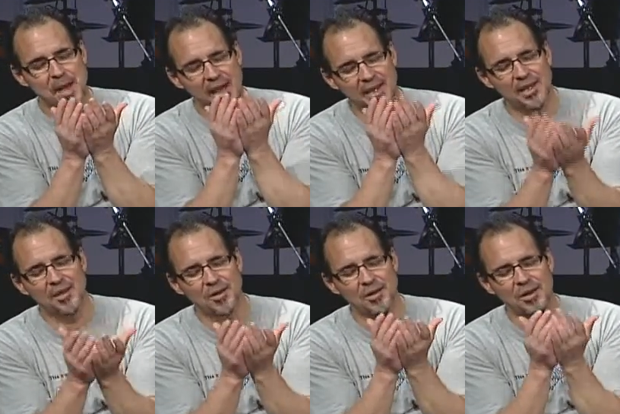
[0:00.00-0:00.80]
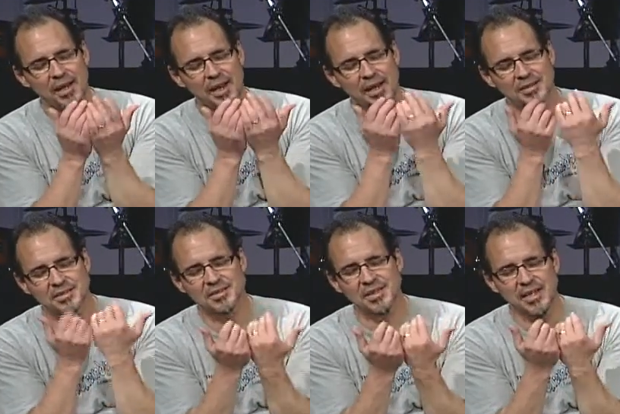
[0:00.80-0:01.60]
I hear and
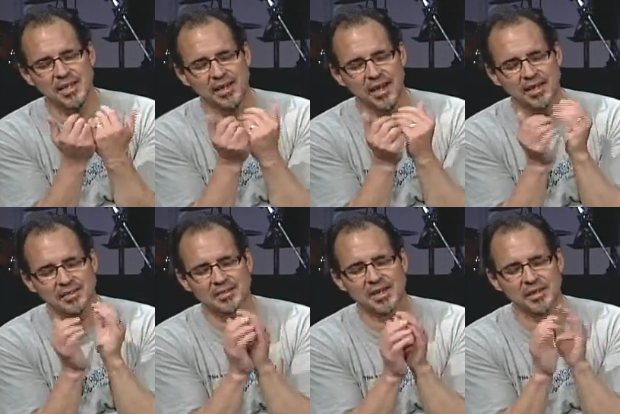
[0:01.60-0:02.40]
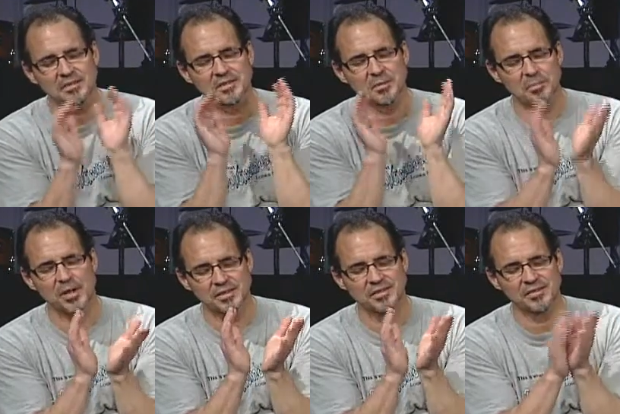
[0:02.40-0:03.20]
see and sense the
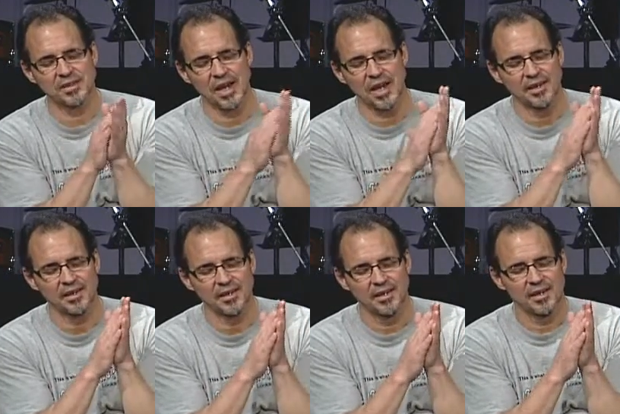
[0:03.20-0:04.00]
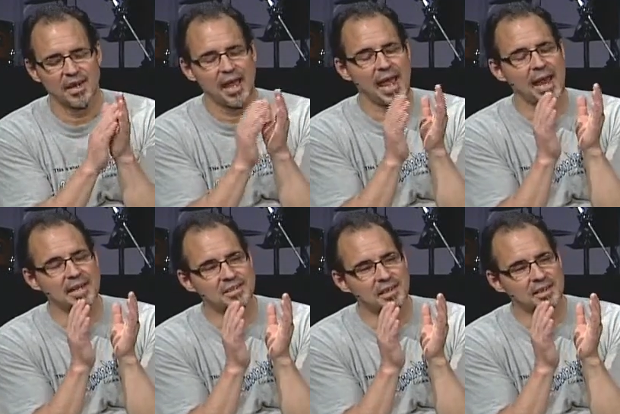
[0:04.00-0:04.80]
presence of God. And
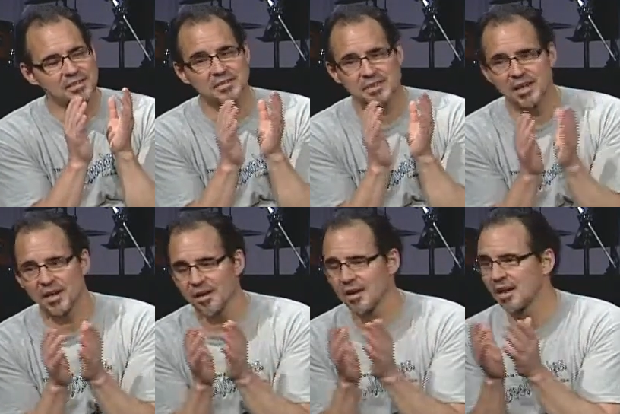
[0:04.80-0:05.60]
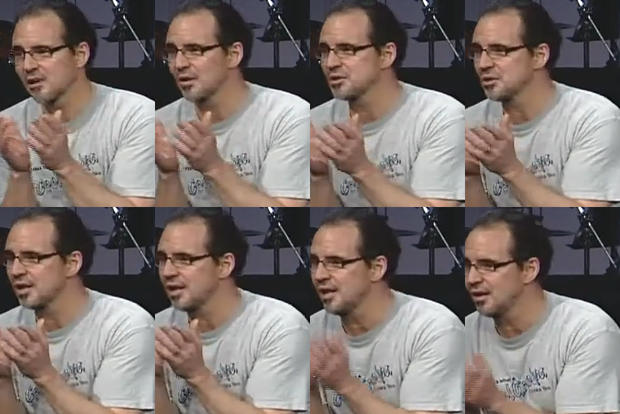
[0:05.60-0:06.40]
I just hear, and I encourage you
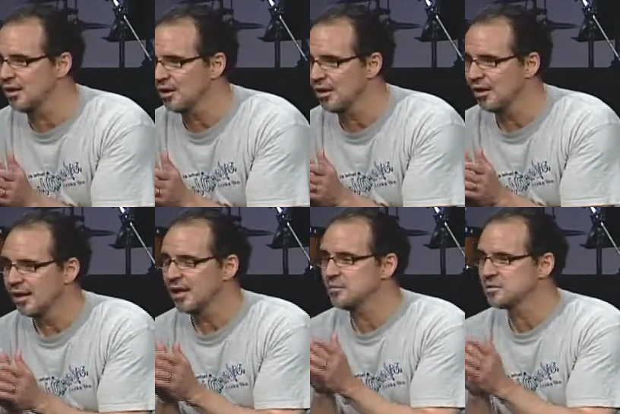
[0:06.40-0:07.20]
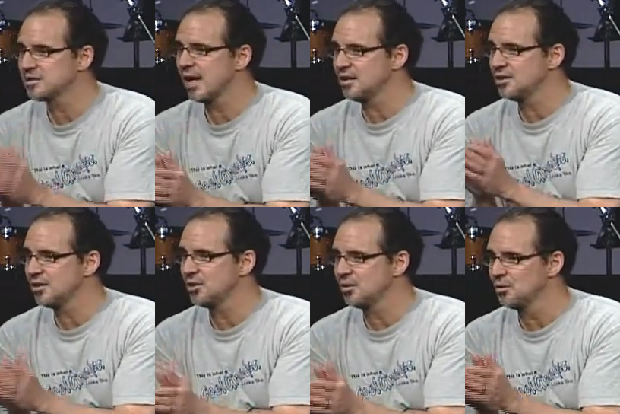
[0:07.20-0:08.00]
to hear him say to
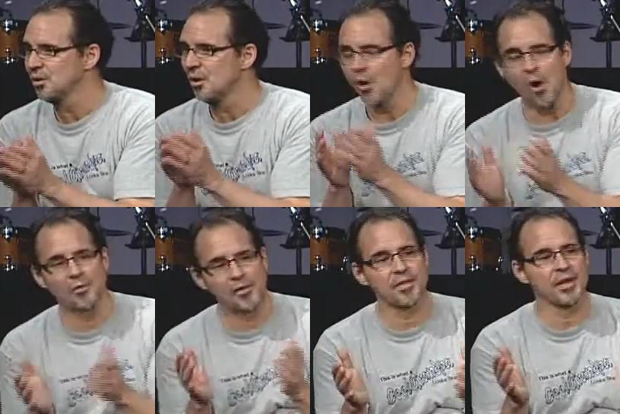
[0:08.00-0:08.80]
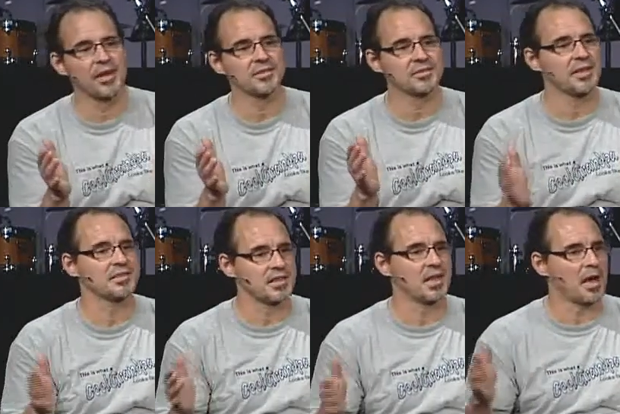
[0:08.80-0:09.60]
you all the things that he
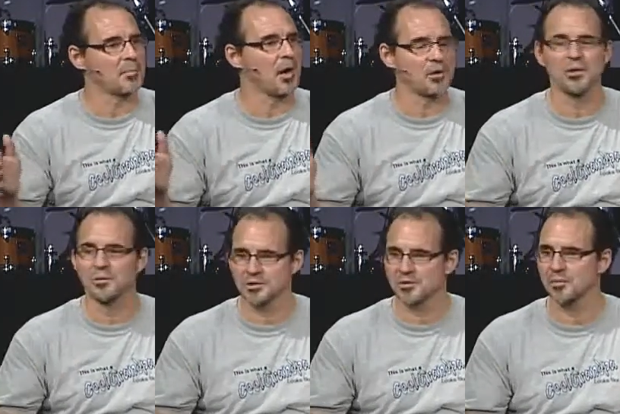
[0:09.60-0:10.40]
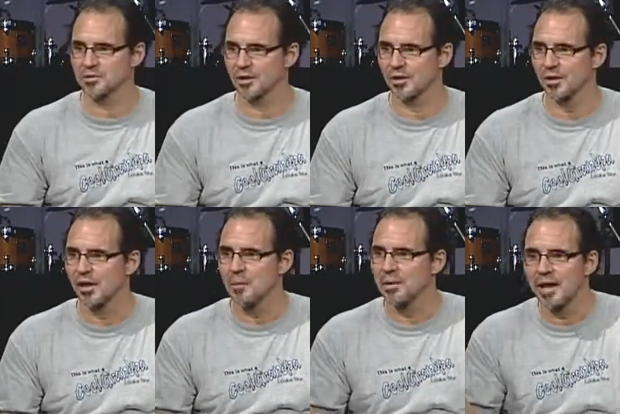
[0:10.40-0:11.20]
said about you in Scripture.
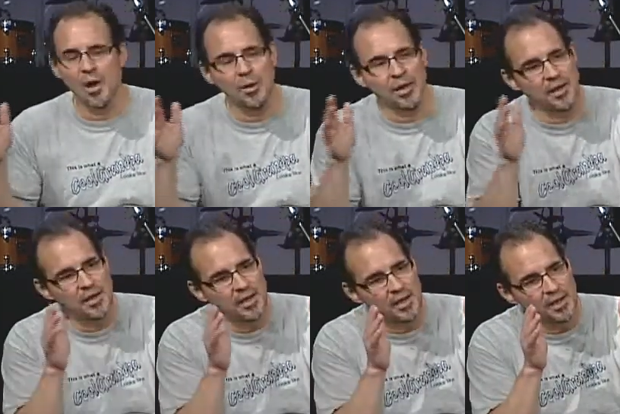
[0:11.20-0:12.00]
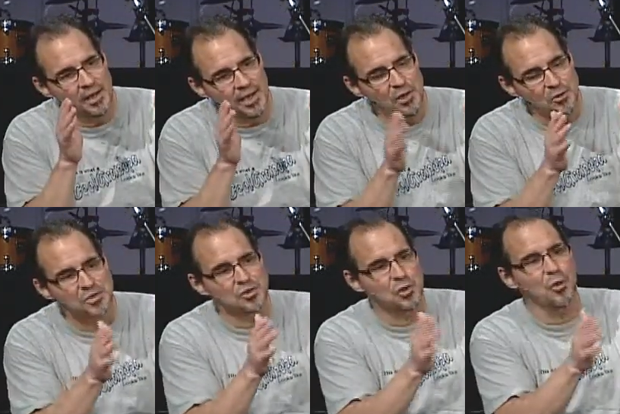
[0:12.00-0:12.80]
But now he
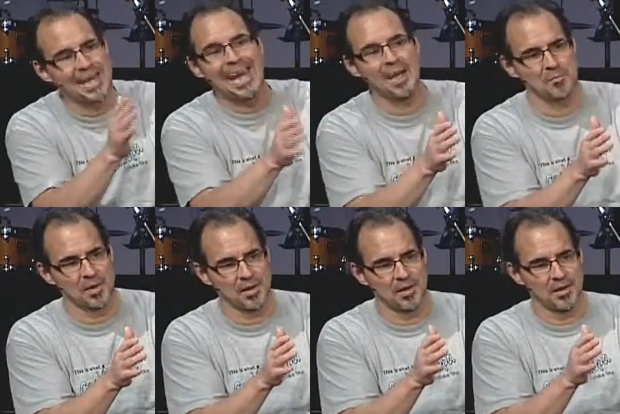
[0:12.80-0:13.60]
uses your name.